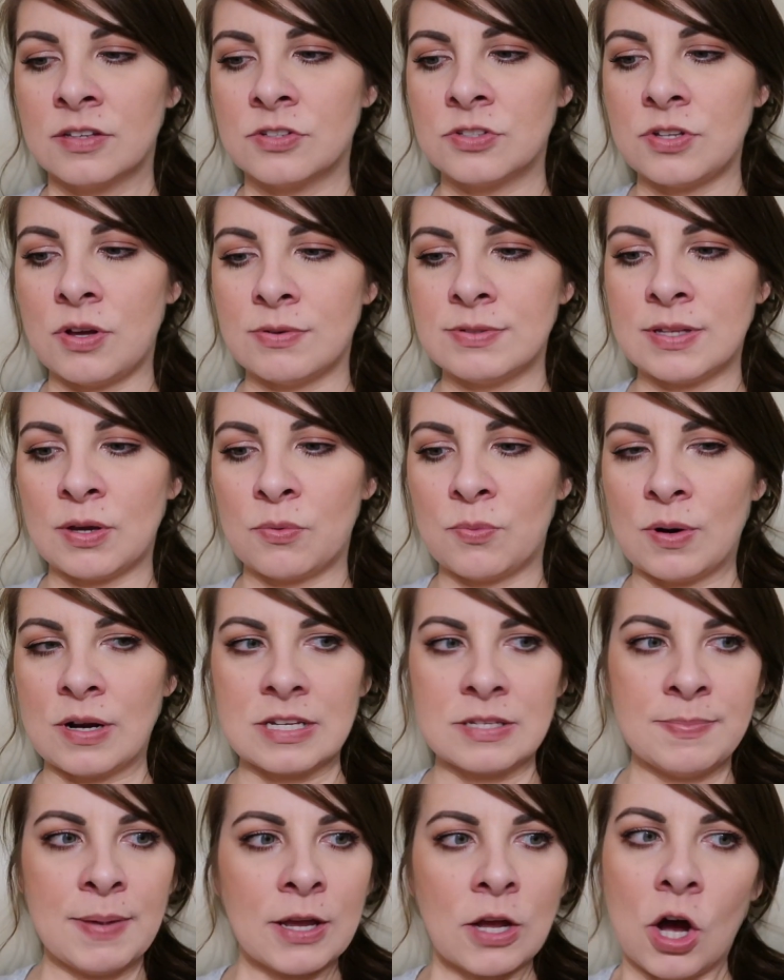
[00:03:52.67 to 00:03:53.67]
So I was like,
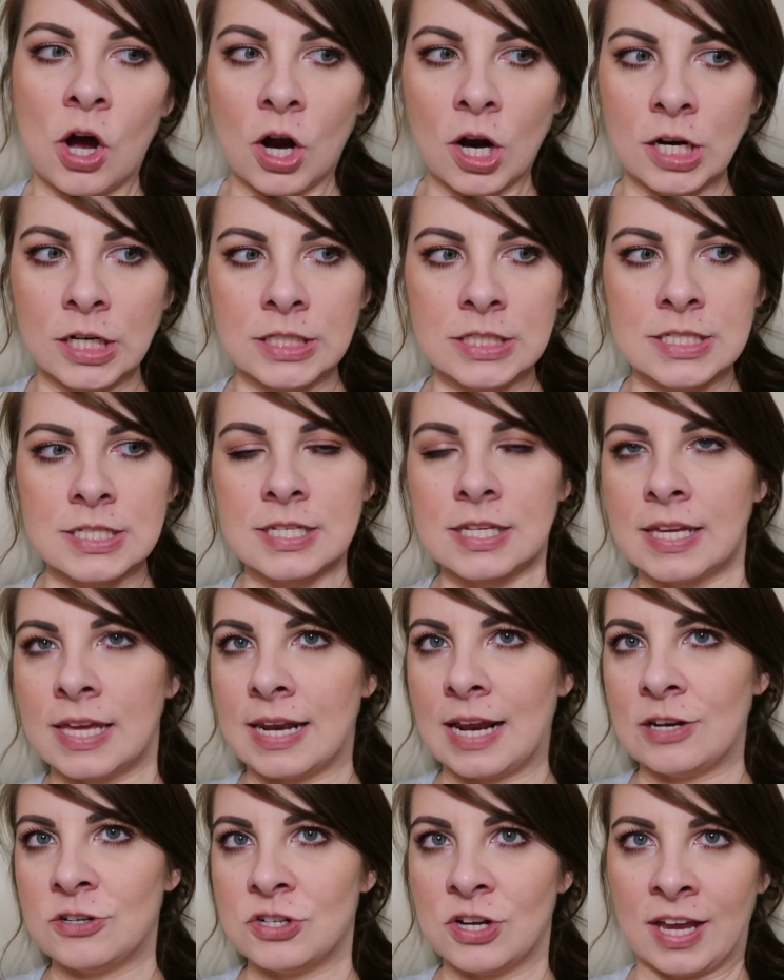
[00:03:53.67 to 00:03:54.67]
where's my cart?
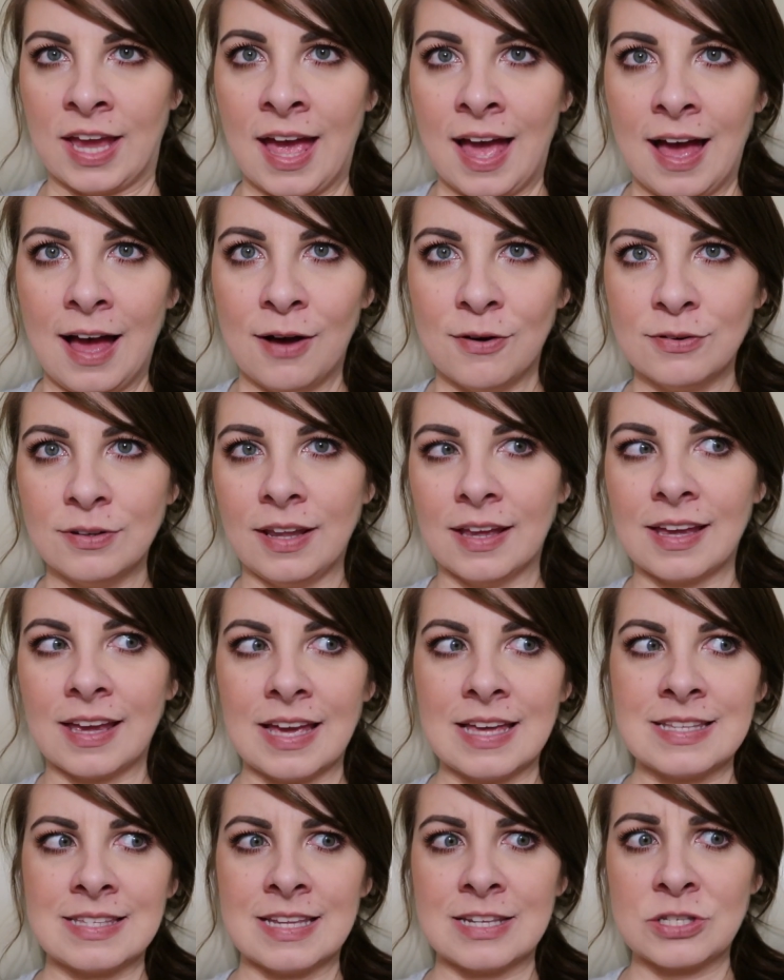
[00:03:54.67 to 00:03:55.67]
Can I check out? Like,
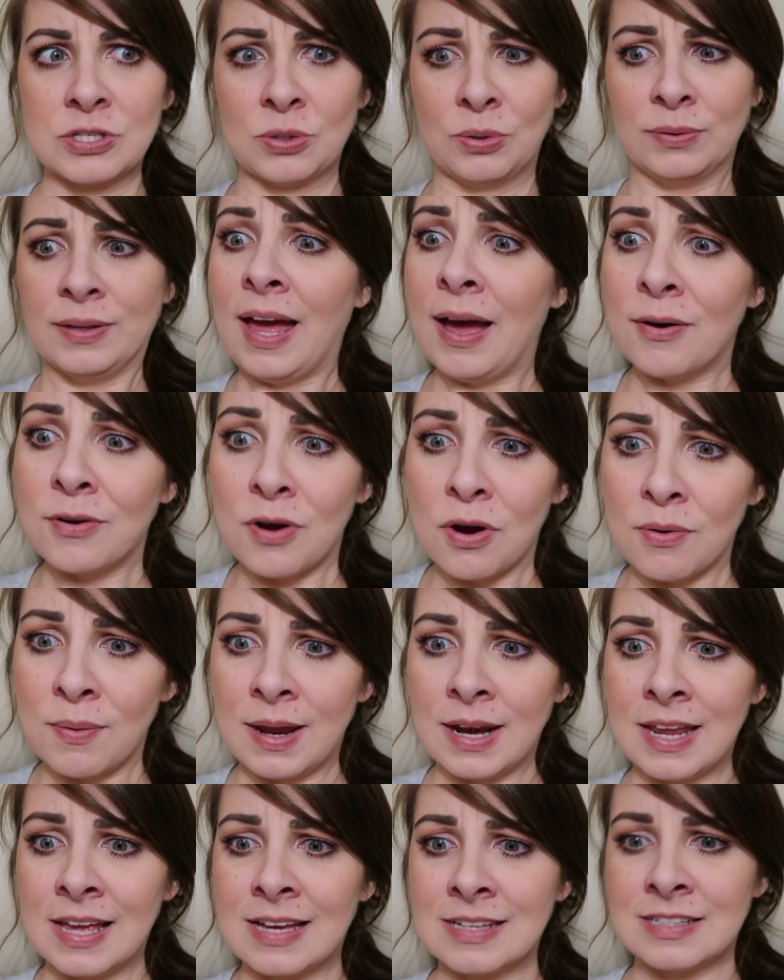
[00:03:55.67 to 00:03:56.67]
is it sold out
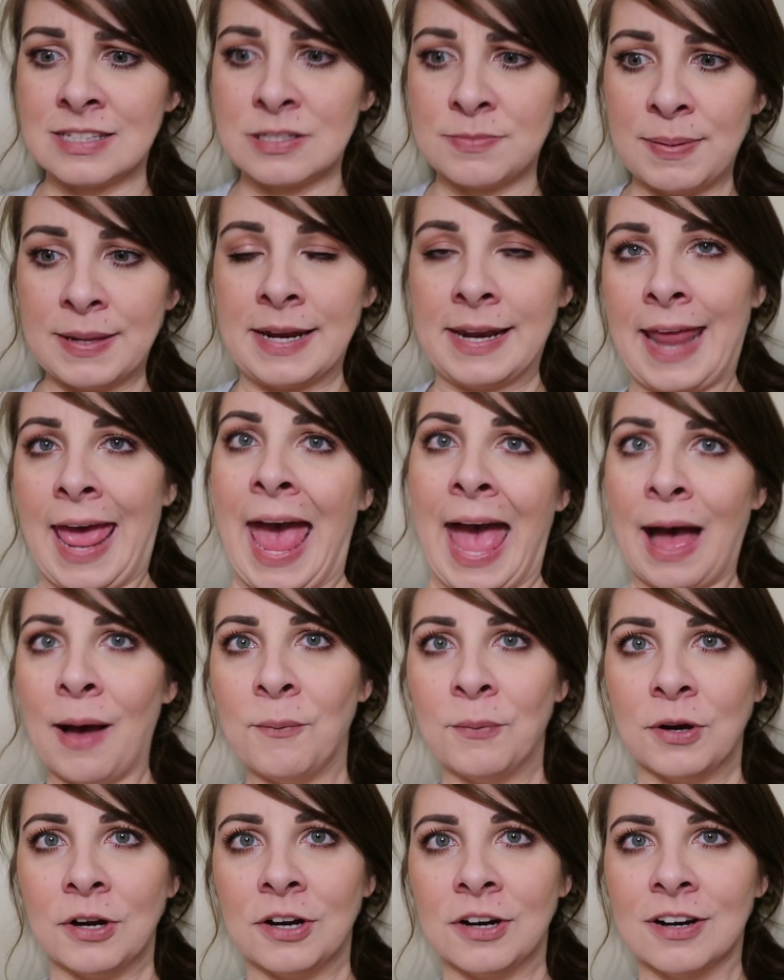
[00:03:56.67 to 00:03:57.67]
already? Cause it's been an
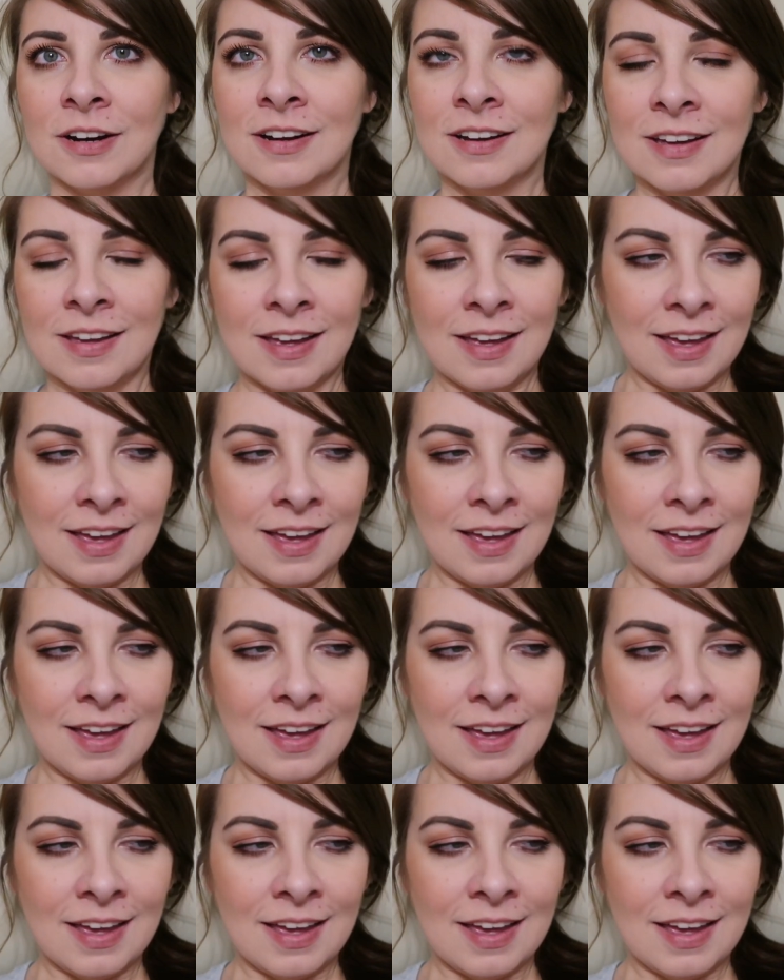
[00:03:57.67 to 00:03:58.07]
hour.